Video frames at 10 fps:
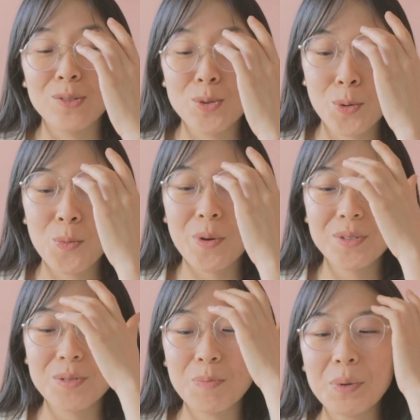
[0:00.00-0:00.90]
you don't
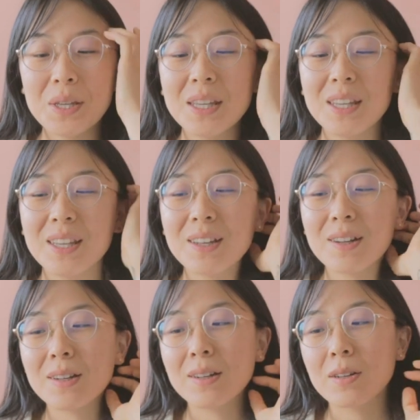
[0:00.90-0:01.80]
want to be
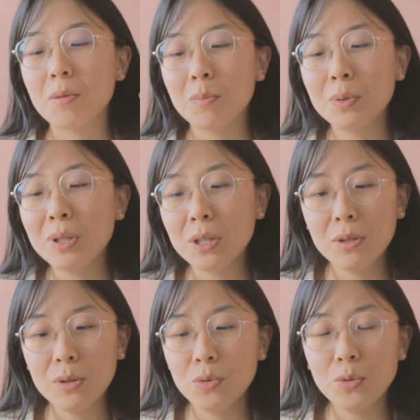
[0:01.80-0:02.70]
uh,
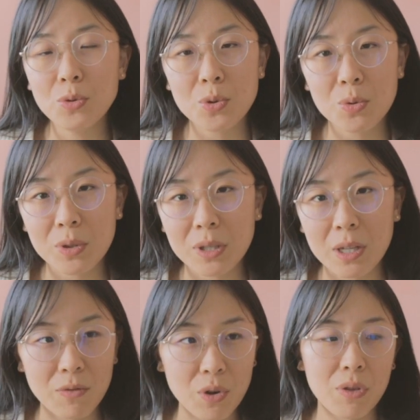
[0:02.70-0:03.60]
completely neutral
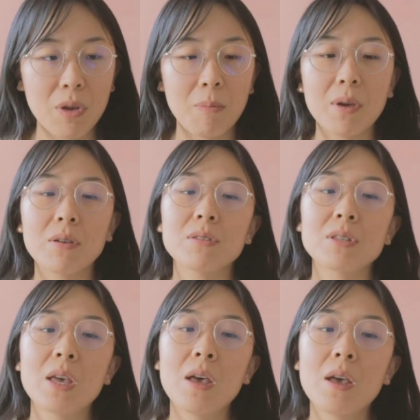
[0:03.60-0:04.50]
in everything because